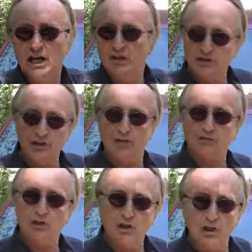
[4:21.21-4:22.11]

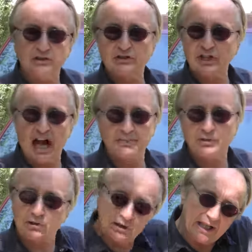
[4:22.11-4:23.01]
shifts good, stops
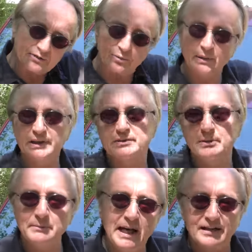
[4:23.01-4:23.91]
good, has a
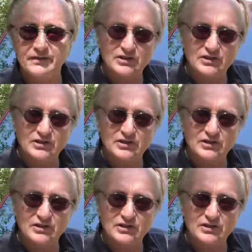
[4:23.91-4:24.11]
reasonable amount of